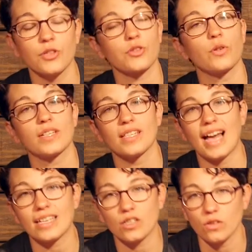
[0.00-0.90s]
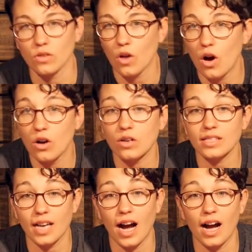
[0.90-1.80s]
they're going to last a
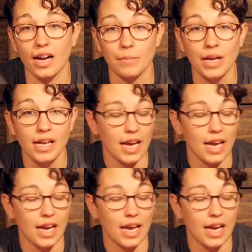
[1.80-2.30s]
long time.